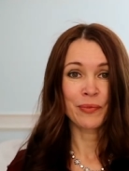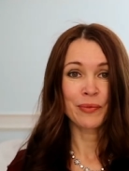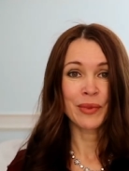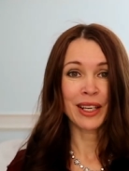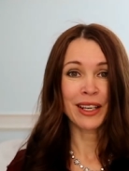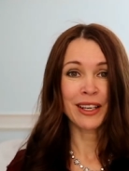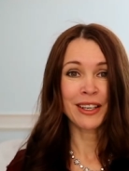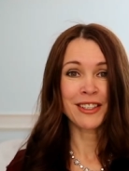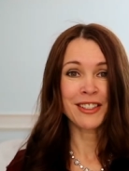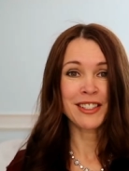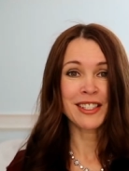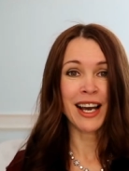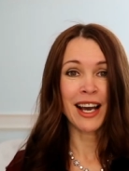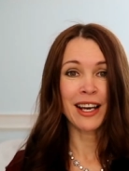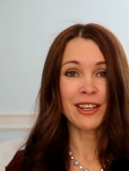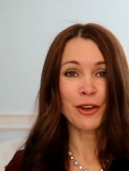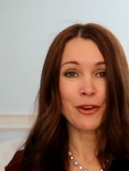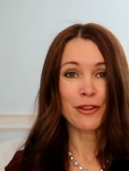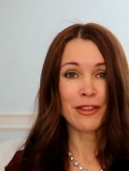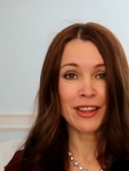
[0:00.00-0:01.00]
Because
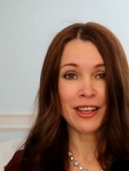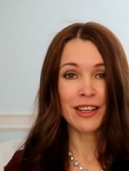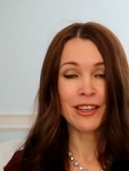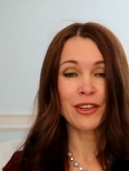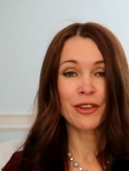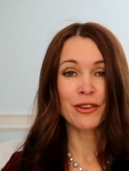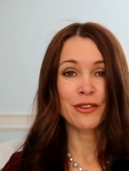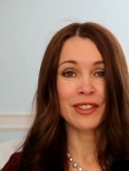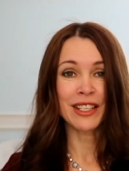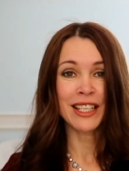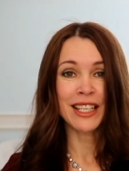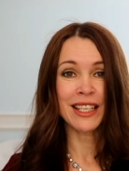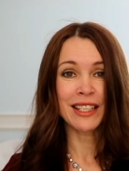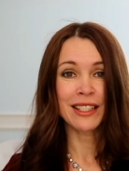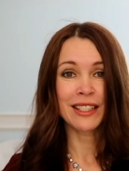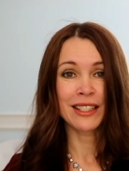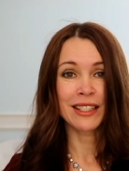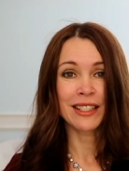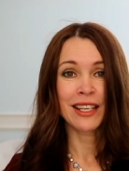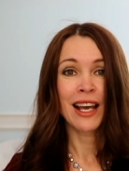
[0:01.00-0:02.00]
I don't think you
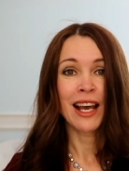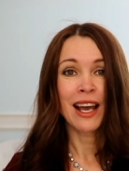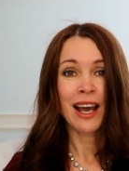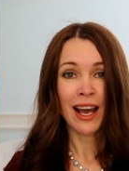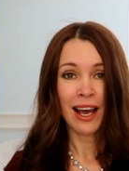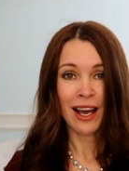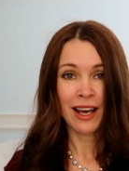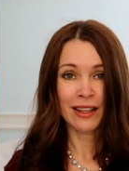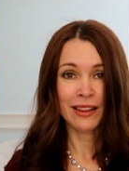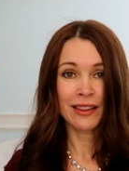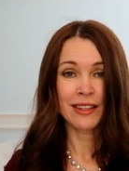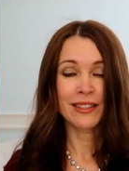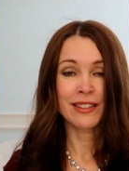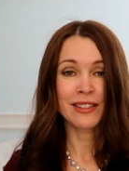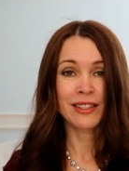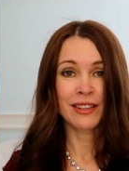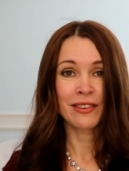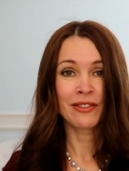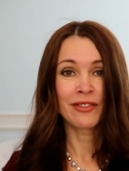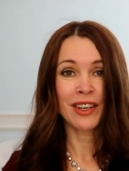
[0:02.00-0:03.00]
need it at
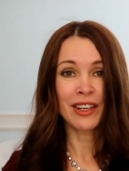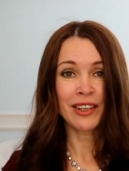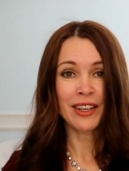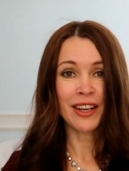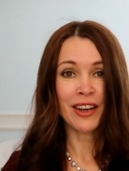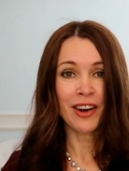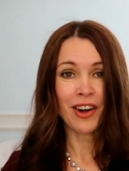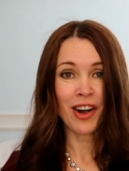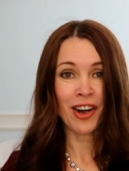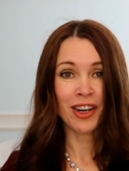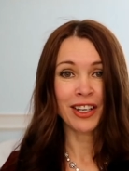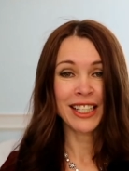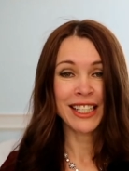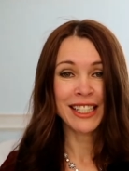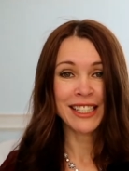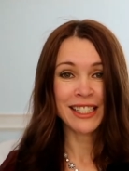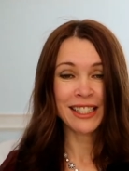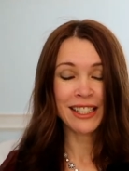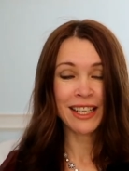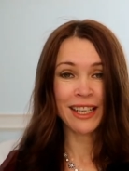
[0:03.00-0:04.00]
this very
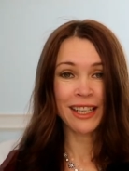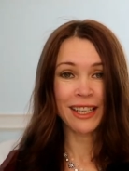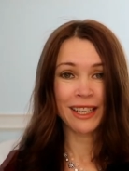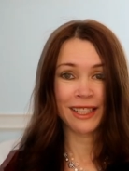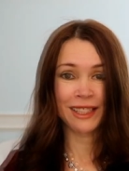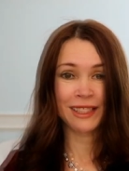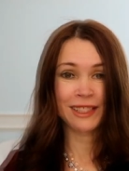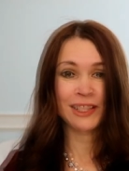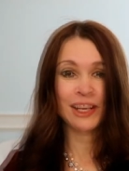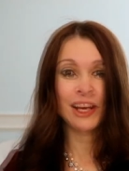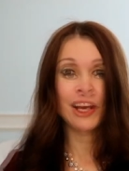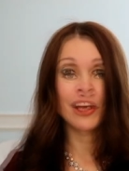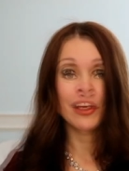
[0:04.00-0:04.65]
early stage.